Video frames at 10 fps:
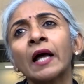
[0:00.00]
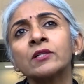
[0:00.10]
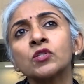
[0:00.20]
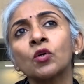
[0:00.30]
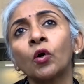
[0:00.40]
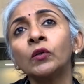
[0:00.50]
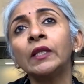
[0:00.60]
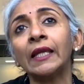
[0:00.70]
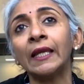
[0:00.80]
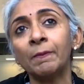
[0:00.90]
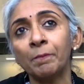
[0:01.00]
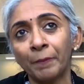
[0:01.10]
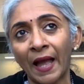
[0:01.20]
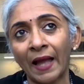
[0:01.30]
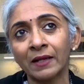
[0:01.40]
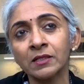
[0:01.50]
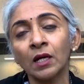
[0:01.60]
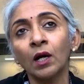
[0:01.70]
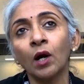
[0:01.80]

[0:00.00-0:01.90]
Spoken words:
I saw the impact